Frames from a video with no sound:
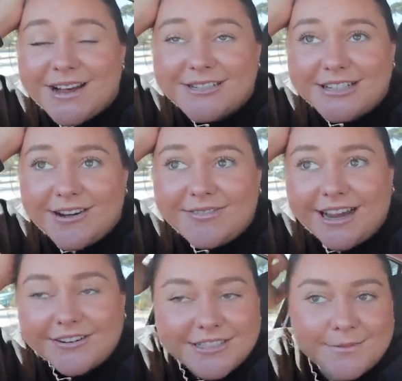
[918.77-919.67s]
I'm so happy.
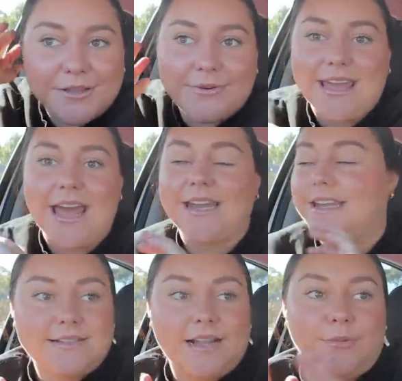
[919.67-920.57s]
I got to spend the
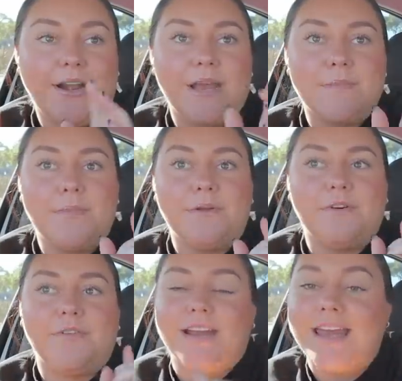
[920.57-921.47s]
weekend celebrating my
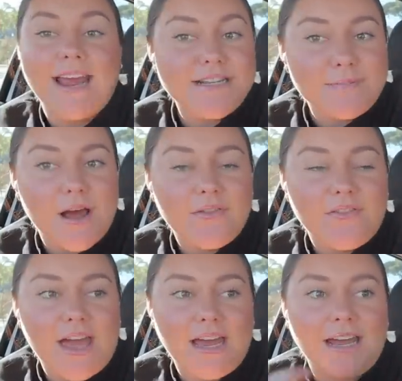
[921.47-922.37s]
beautiful friend Kate's
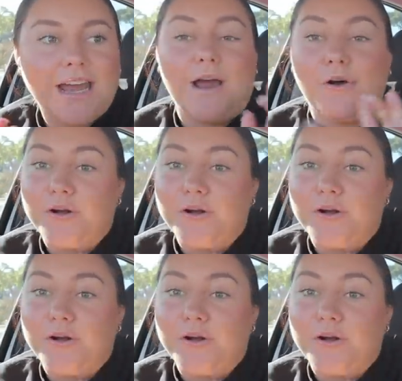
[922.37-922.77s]
birthday, my